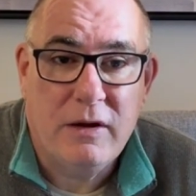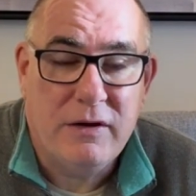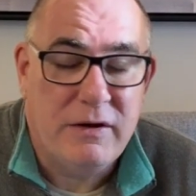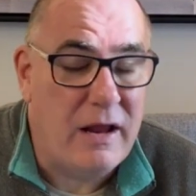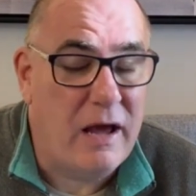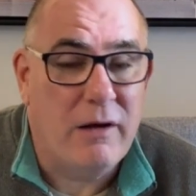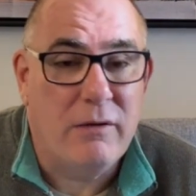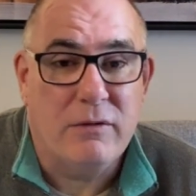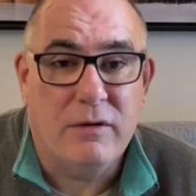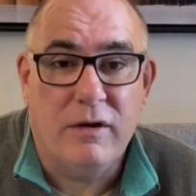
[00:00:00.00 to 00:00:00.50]

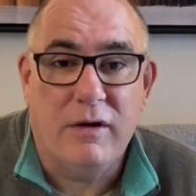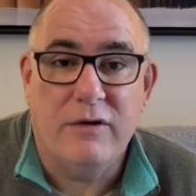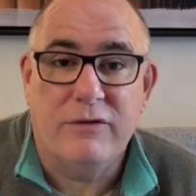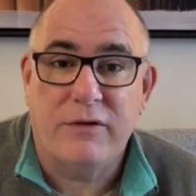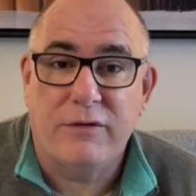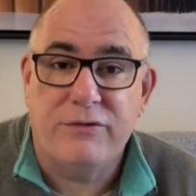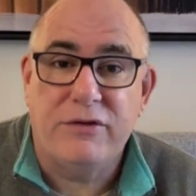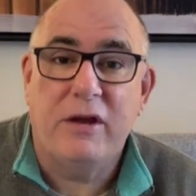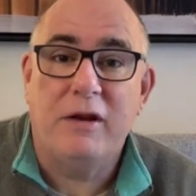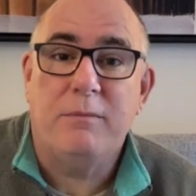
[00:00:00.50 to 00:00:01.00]
Now, as
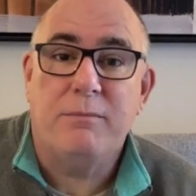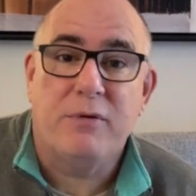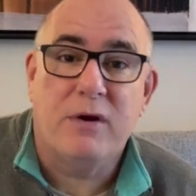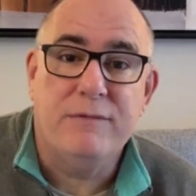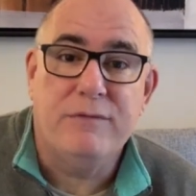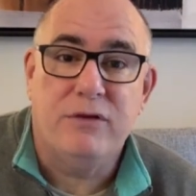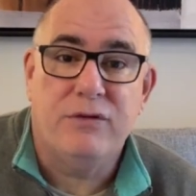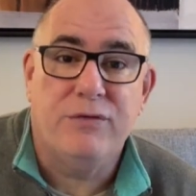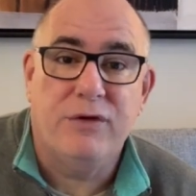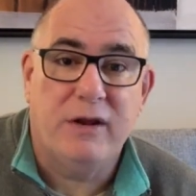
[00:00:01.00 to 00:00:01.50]
I've said in
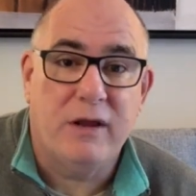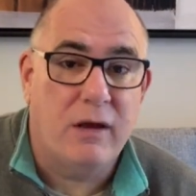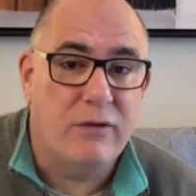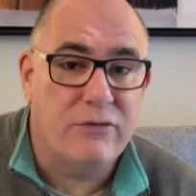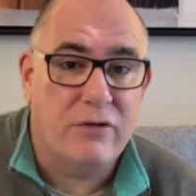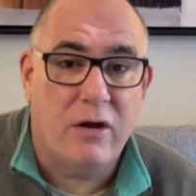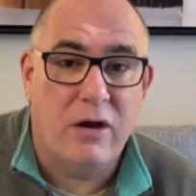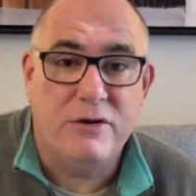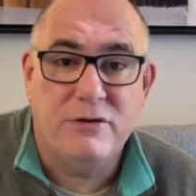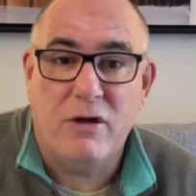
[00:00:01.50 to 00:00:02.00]
previous videos,
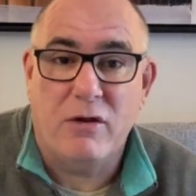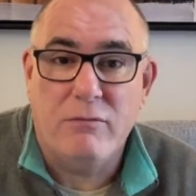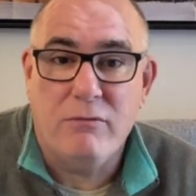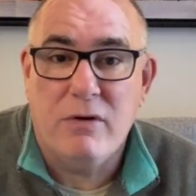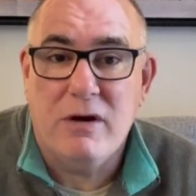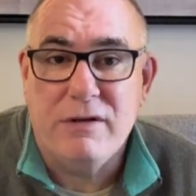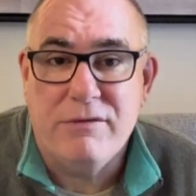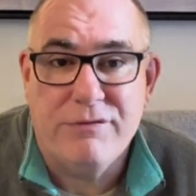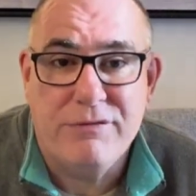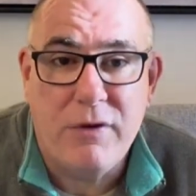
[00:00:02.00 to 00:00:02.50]
I don't
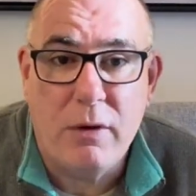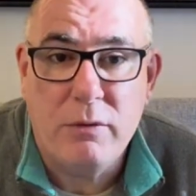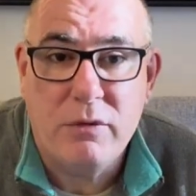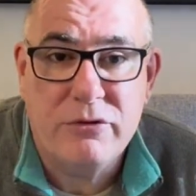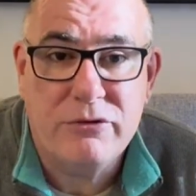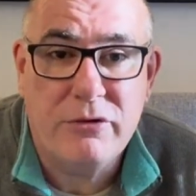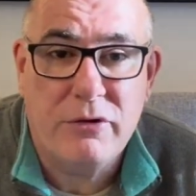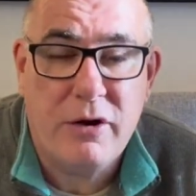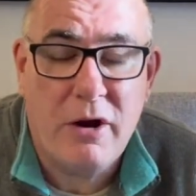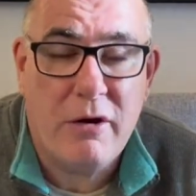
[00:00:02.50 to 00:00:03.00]
really
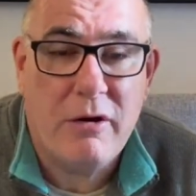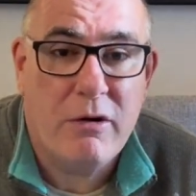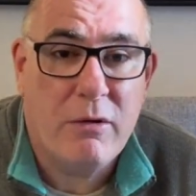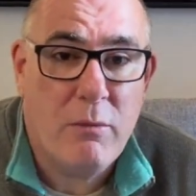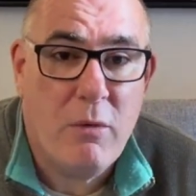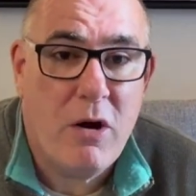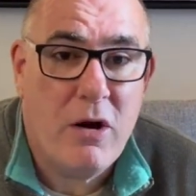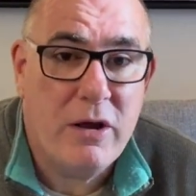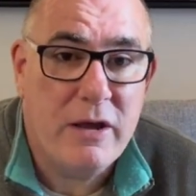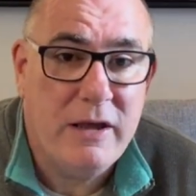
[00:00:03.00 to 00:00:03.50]
focus on
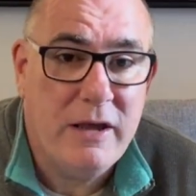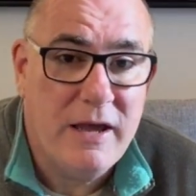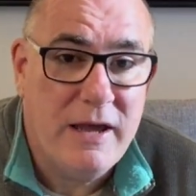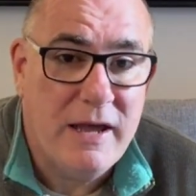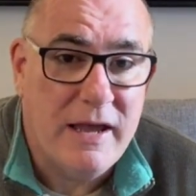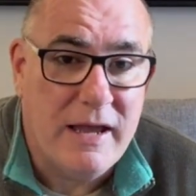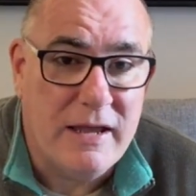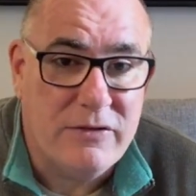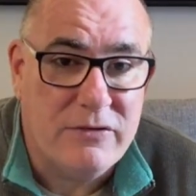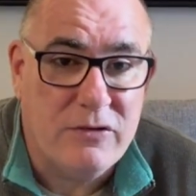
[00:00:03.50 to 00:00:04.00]
ROI.
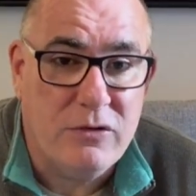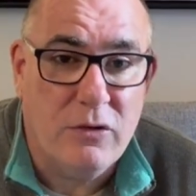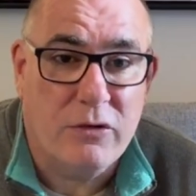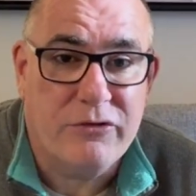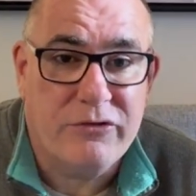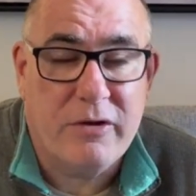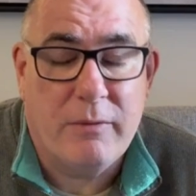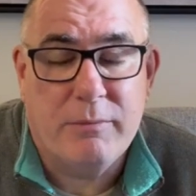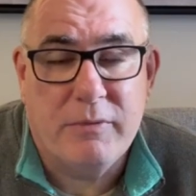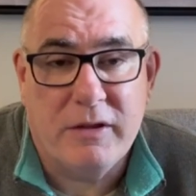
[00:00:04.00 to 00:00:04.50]
It's not
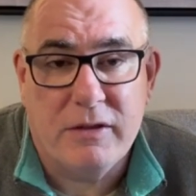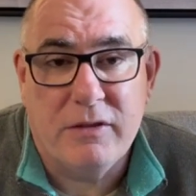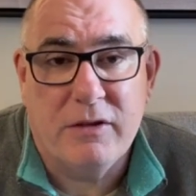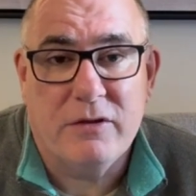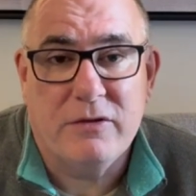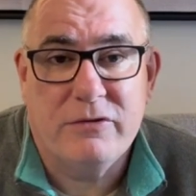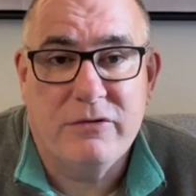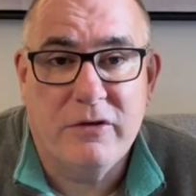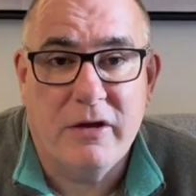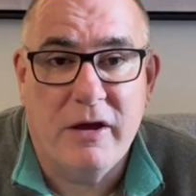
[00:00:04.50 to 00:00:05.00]
something
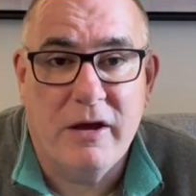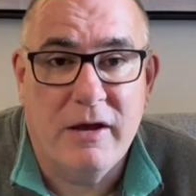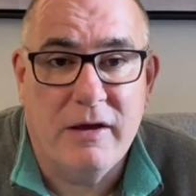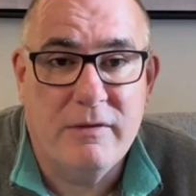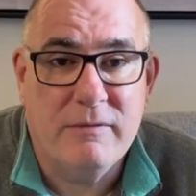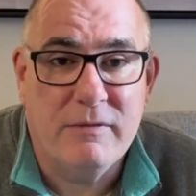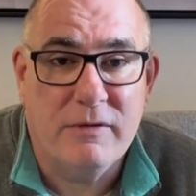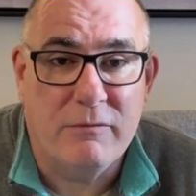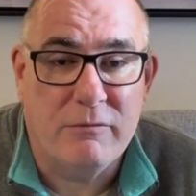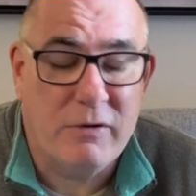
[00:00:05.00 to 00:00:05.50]
that
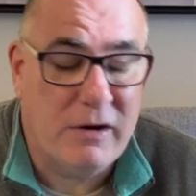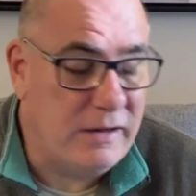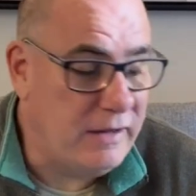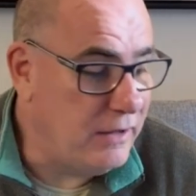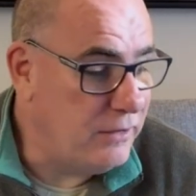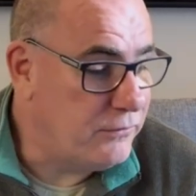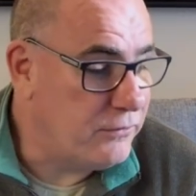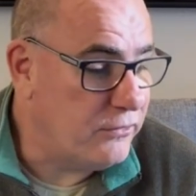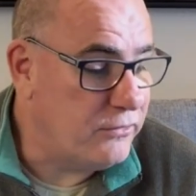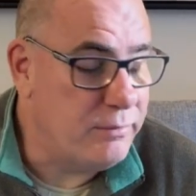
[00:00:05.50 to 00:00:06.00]
that really
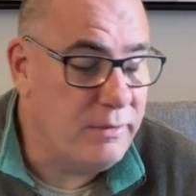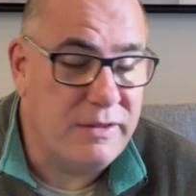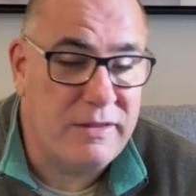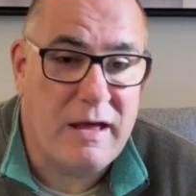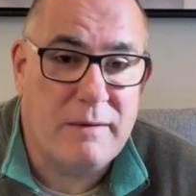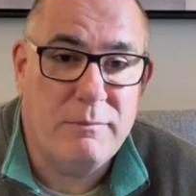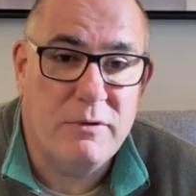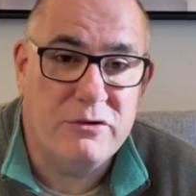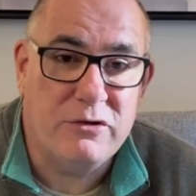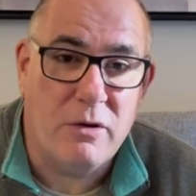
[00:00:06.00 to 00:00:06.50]
interests me
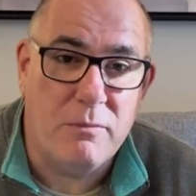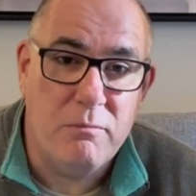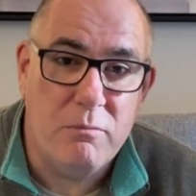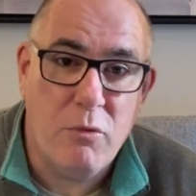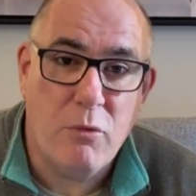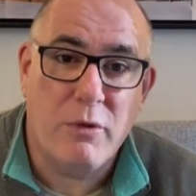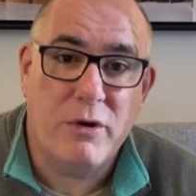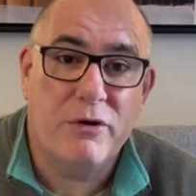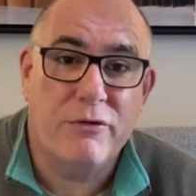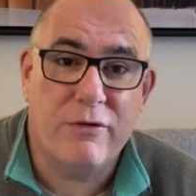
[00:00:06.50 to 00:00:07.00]
that much. I'm
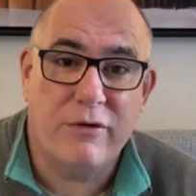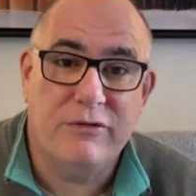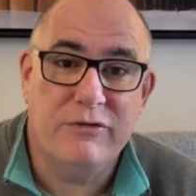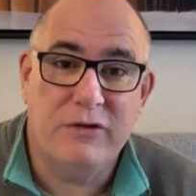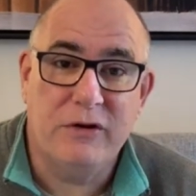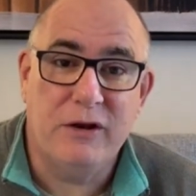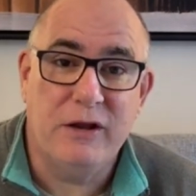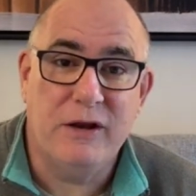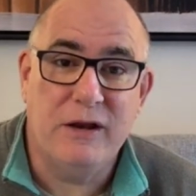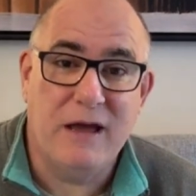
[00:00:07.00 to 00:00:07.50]
more
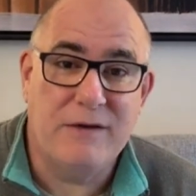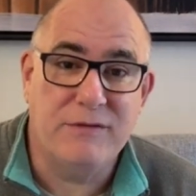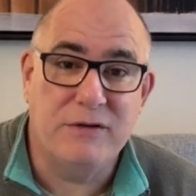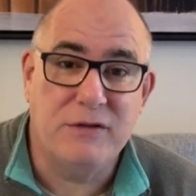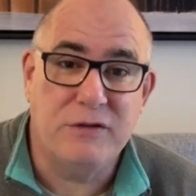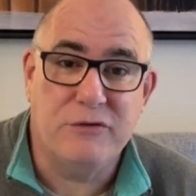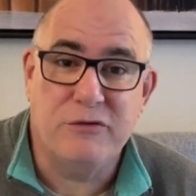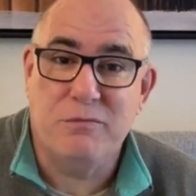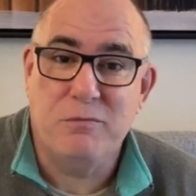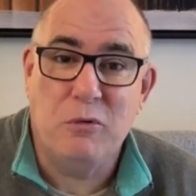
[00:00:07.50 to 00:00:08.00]
interested in having
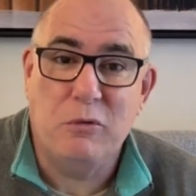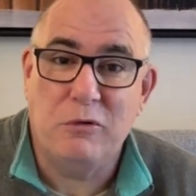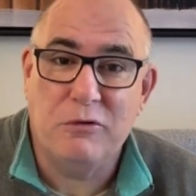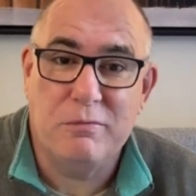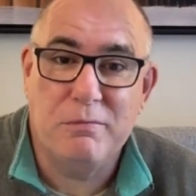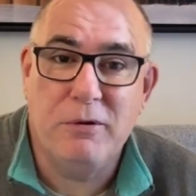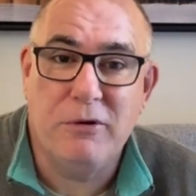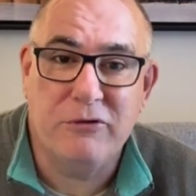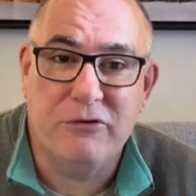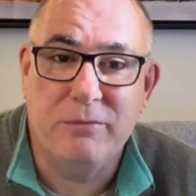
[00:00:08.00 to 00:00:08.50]
the smallest
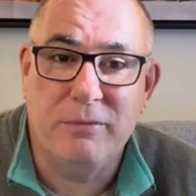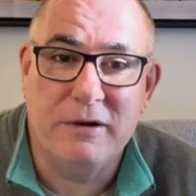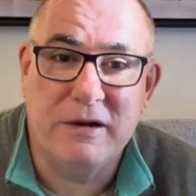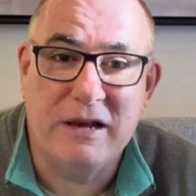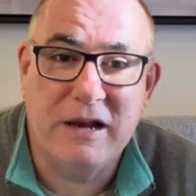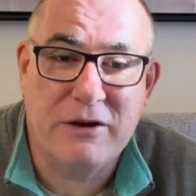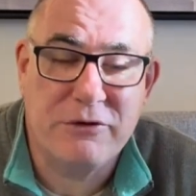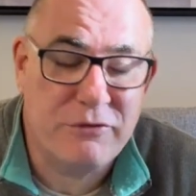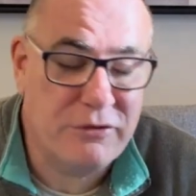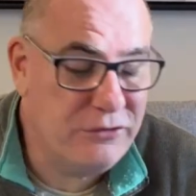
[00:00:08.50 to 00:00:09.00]
possible
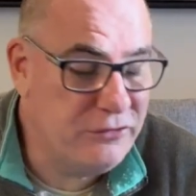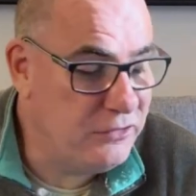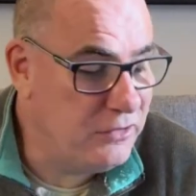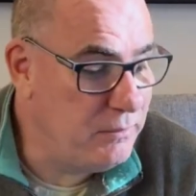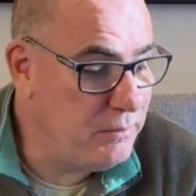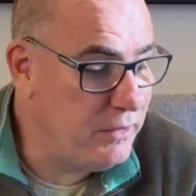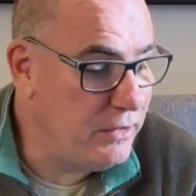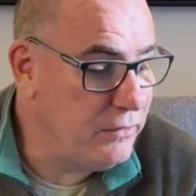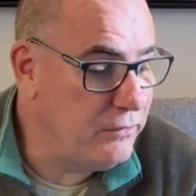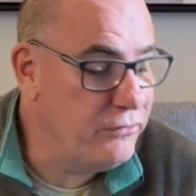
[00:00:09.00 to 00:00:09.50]
electricity
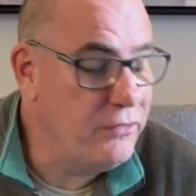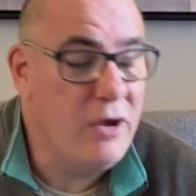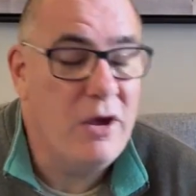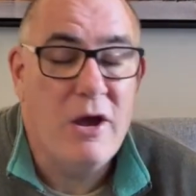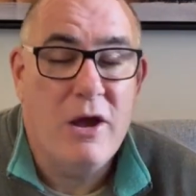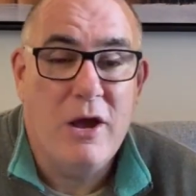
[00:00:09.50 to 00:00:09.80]
bills.